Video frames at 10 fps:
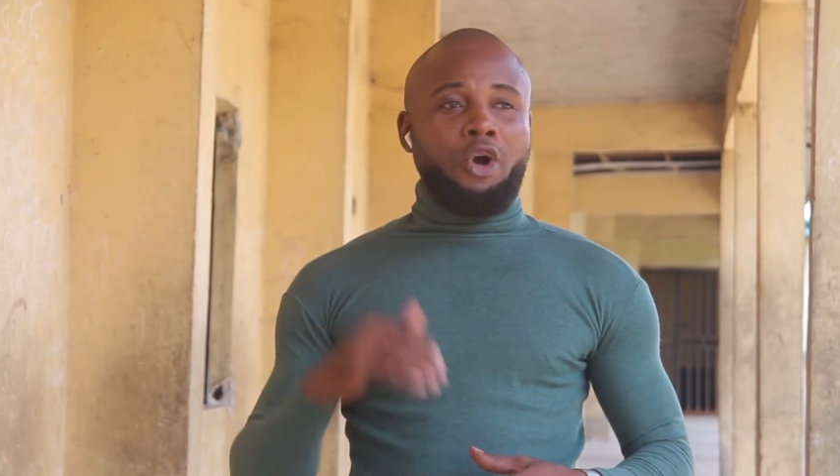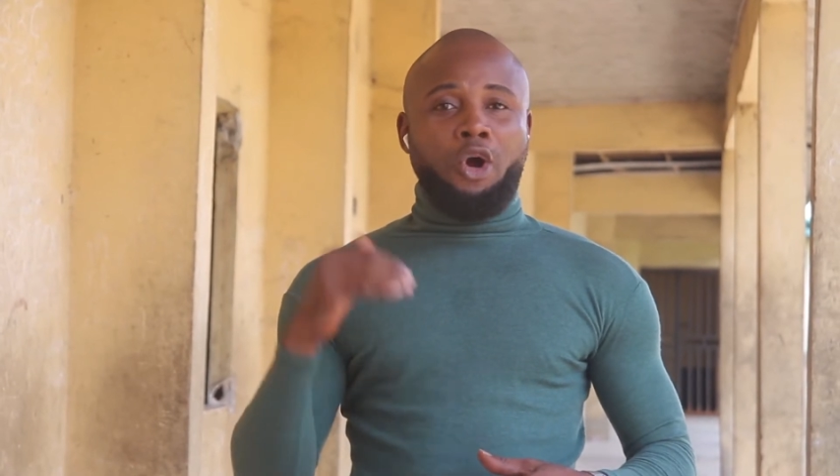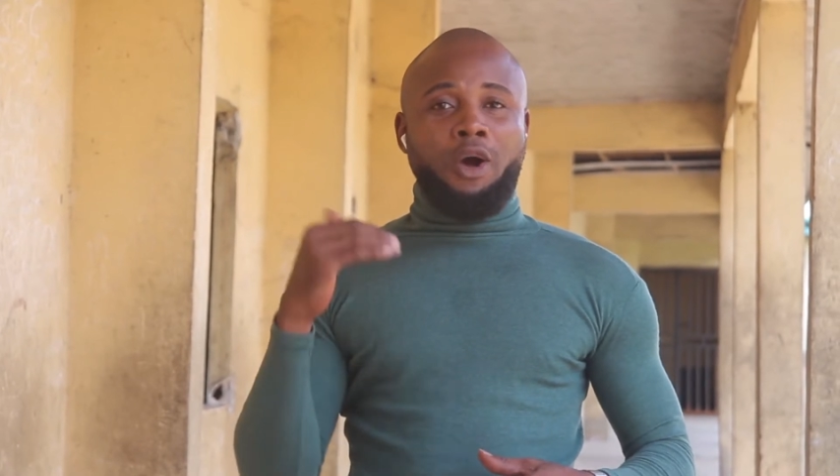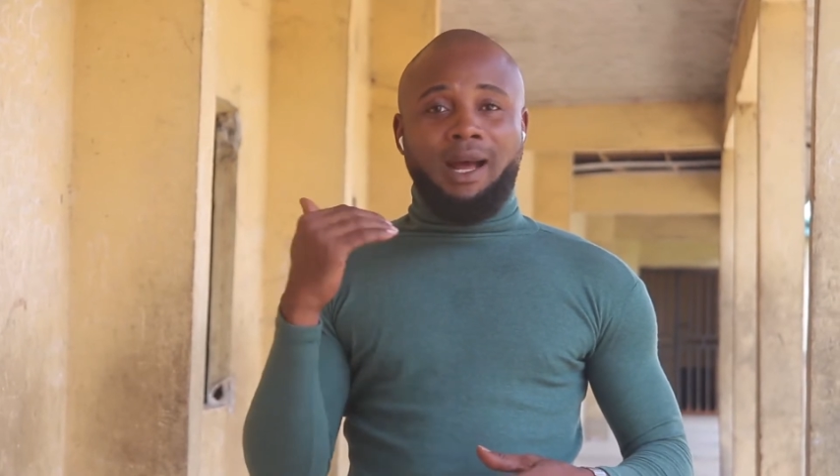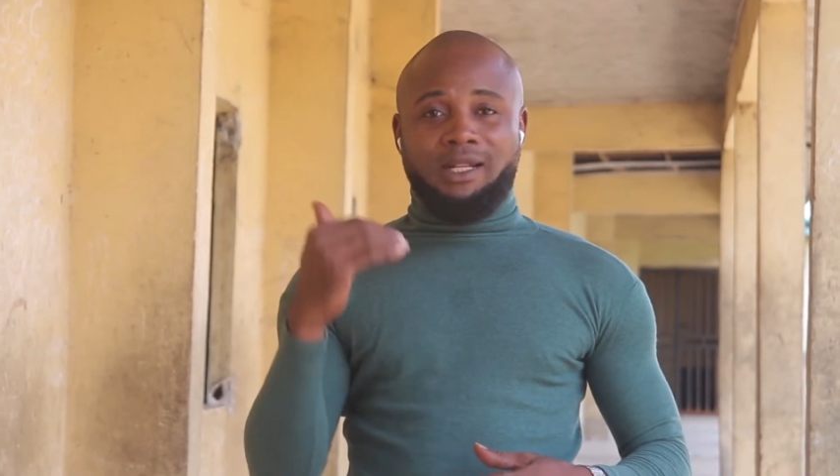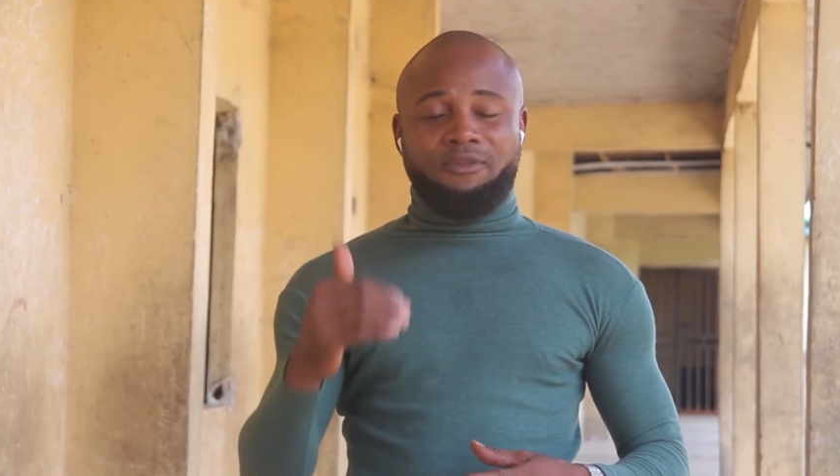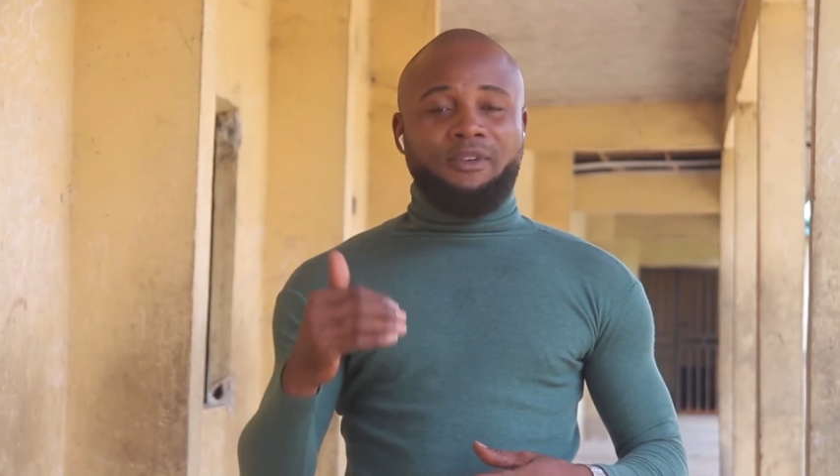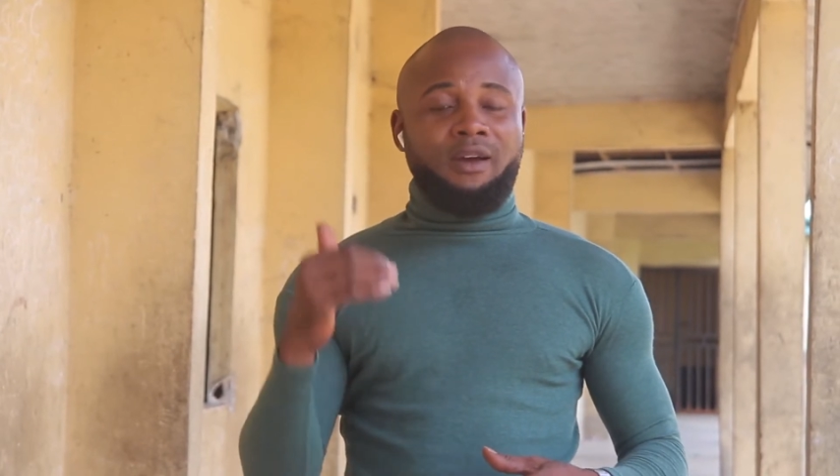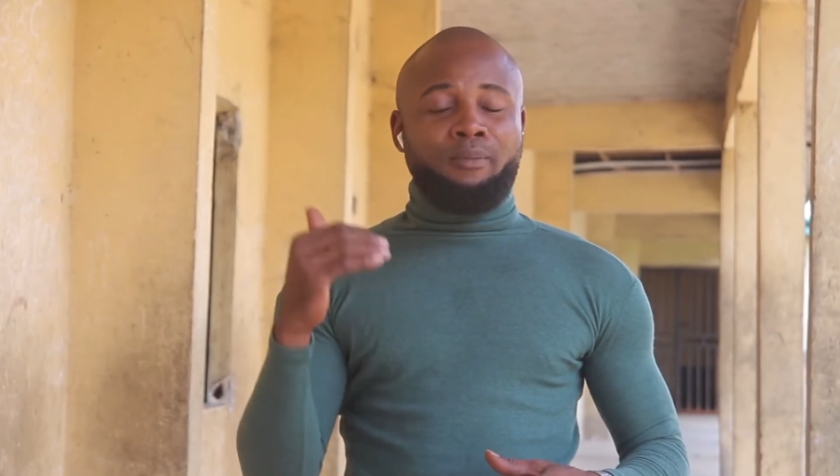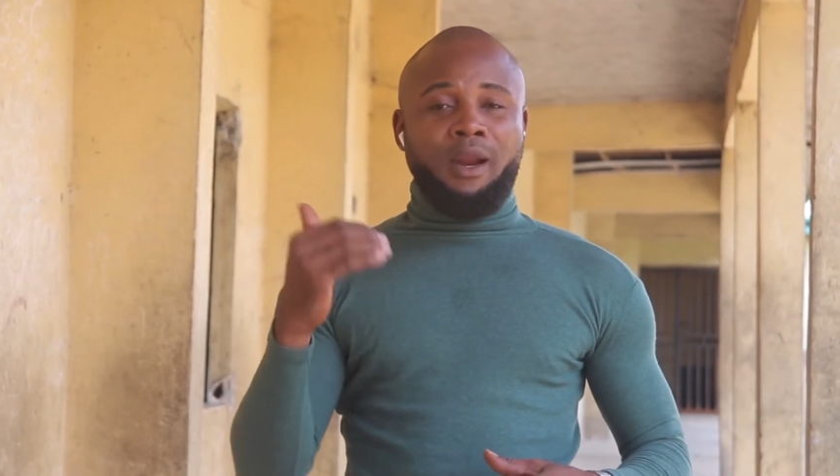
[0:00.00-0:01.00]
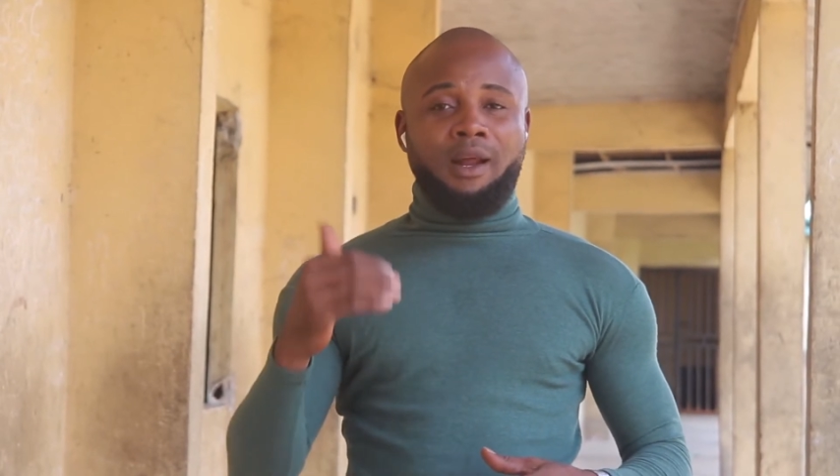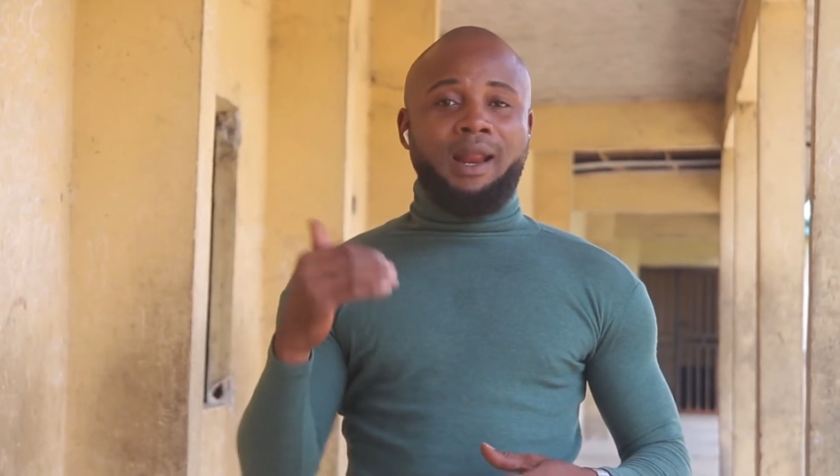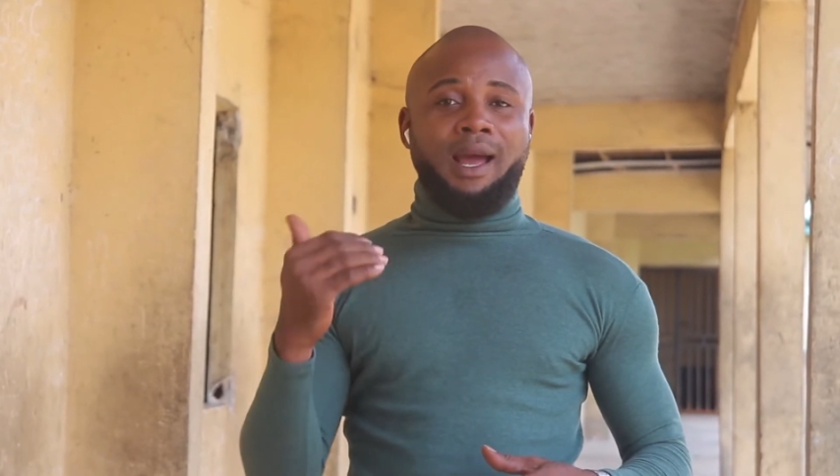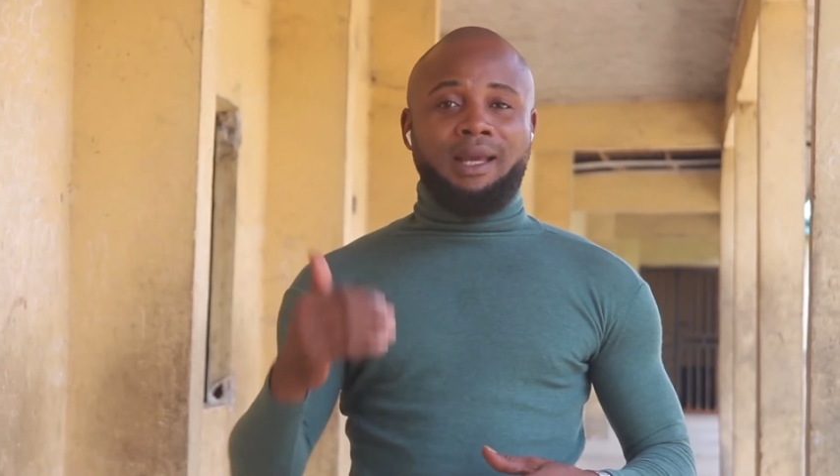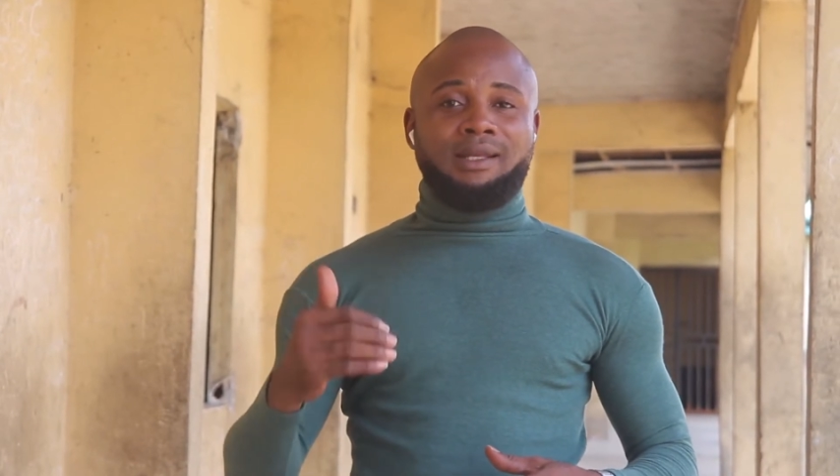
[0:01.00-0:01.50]
or at
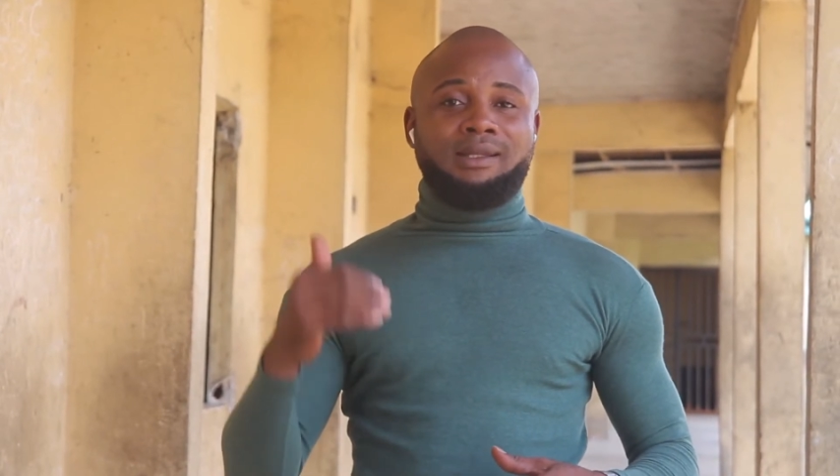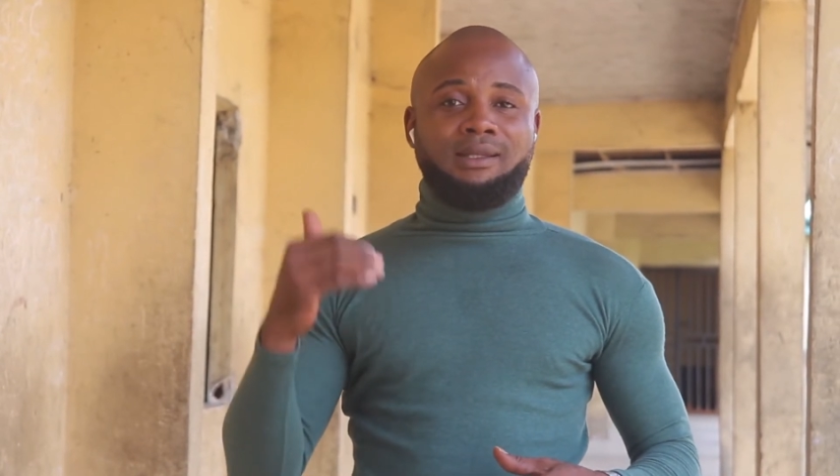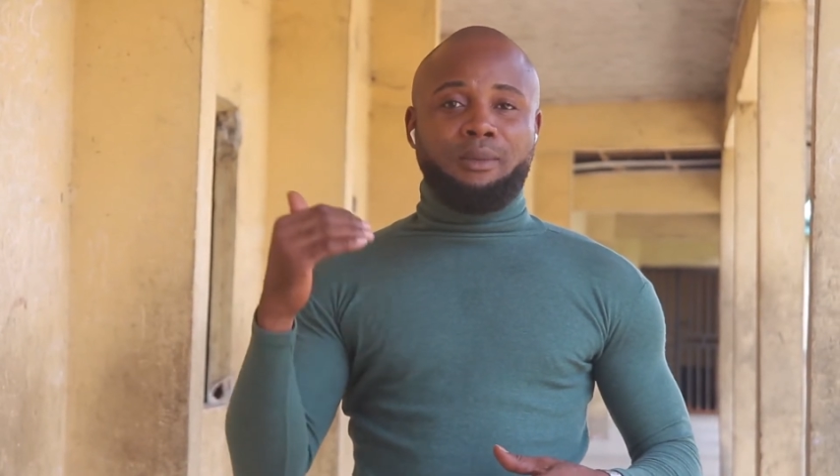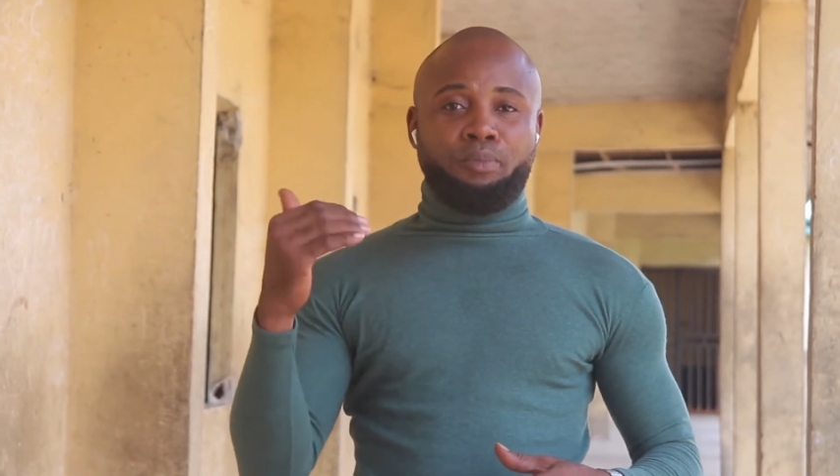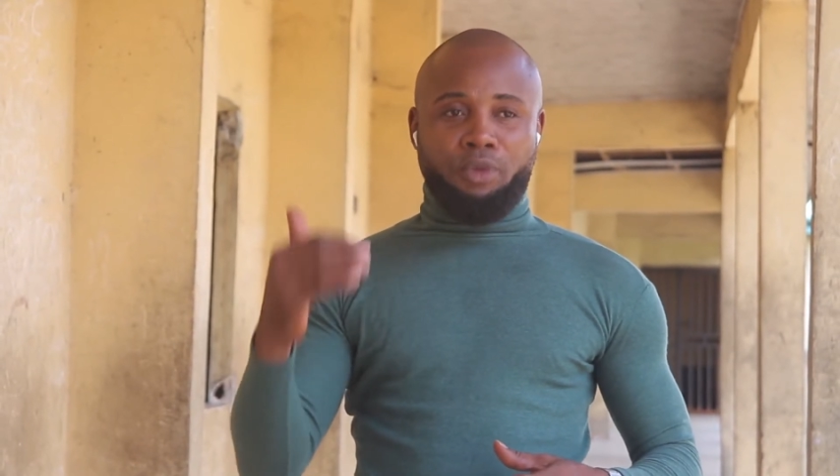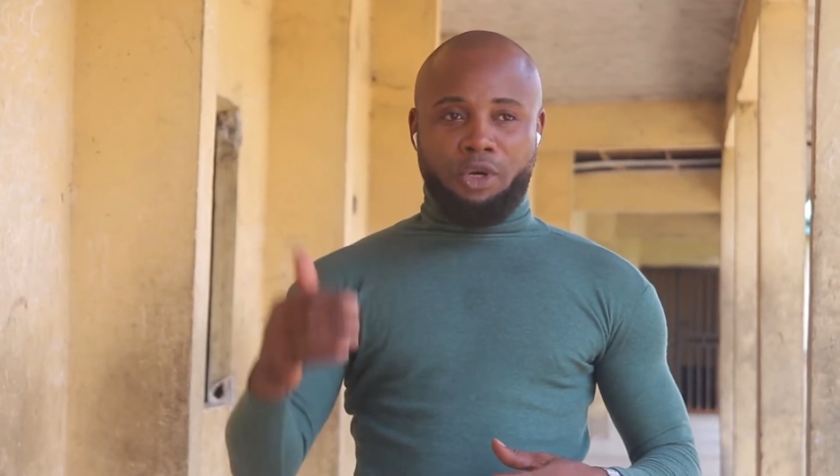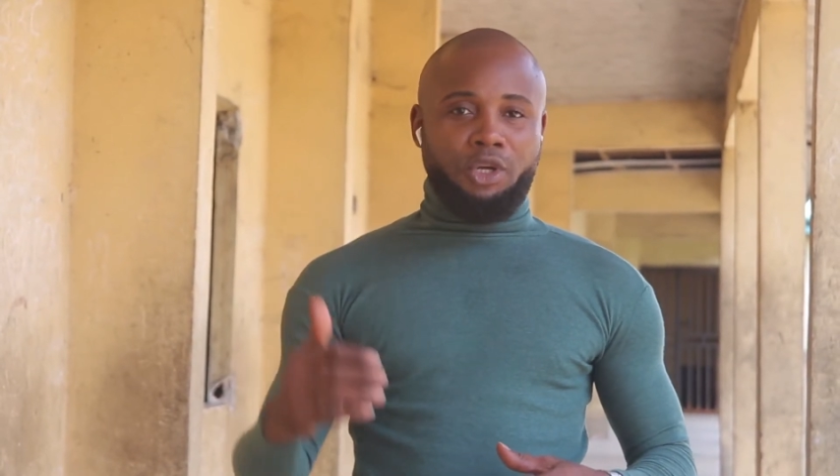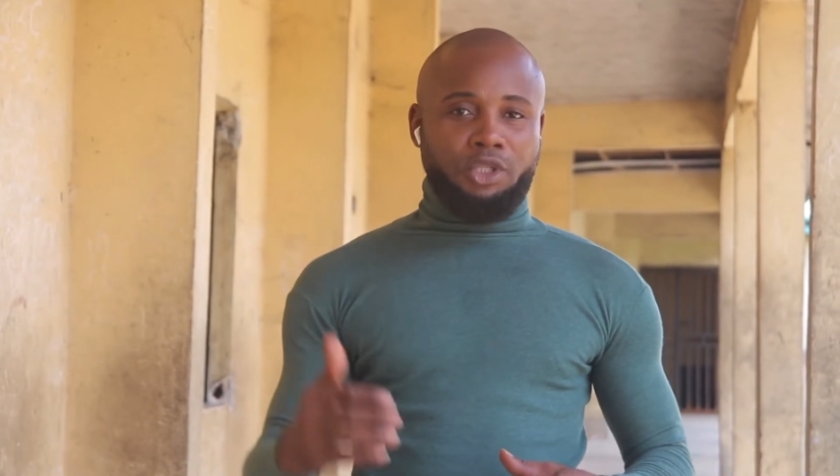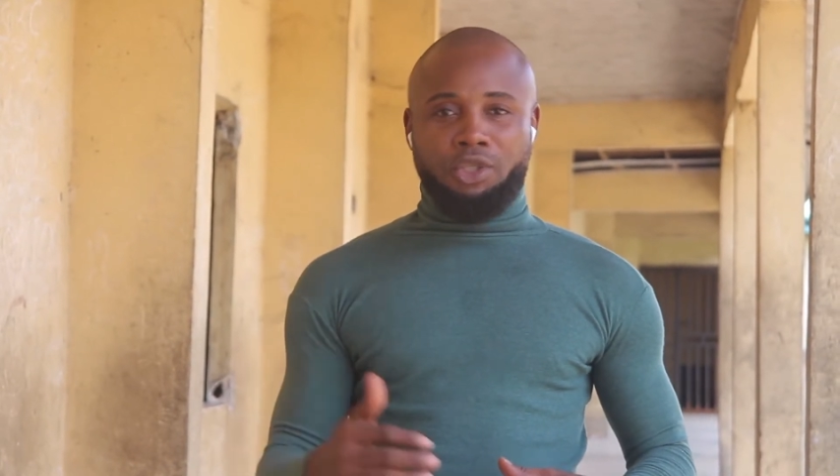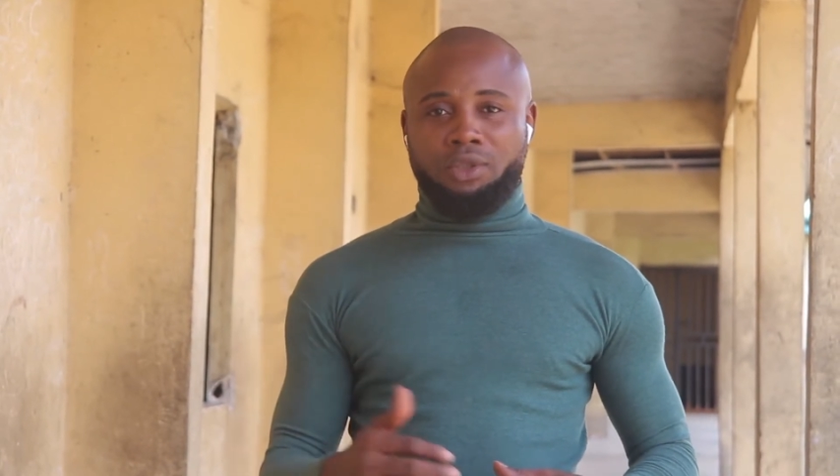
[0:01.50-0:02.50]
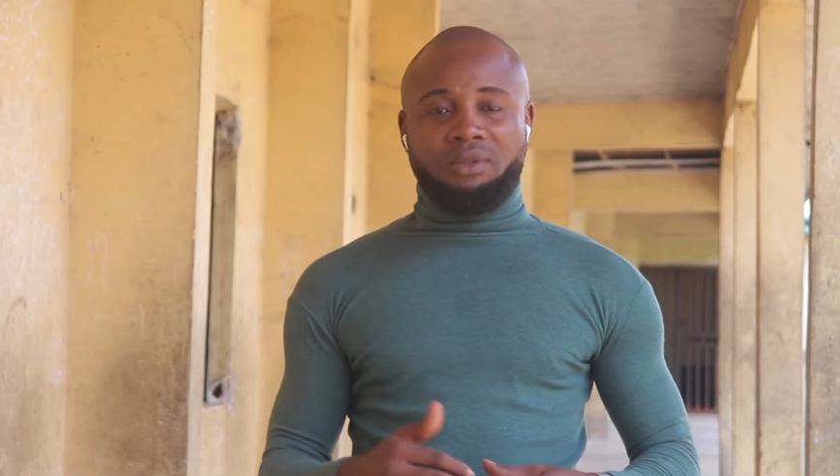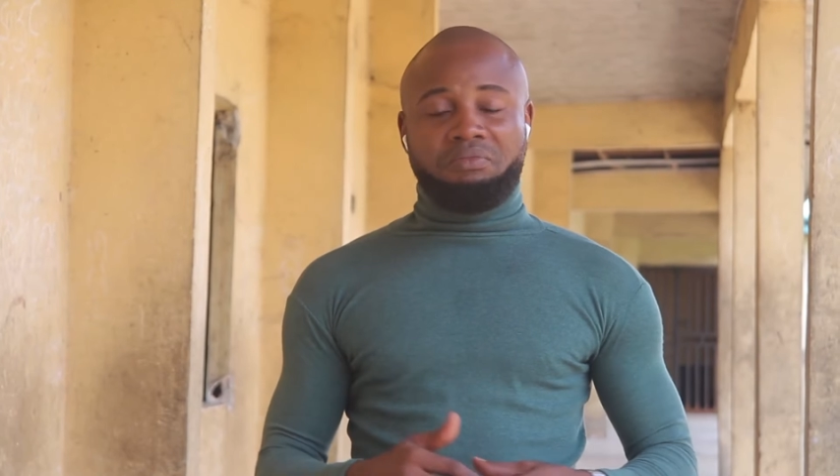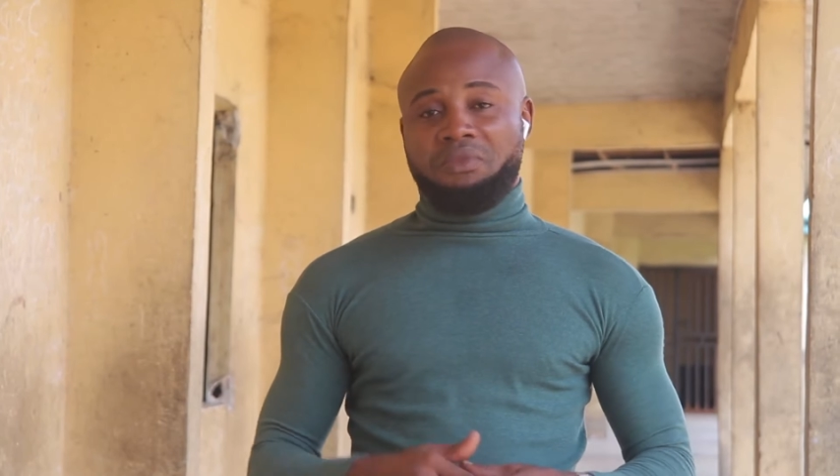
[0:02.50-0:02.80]
Brown Eyes Production.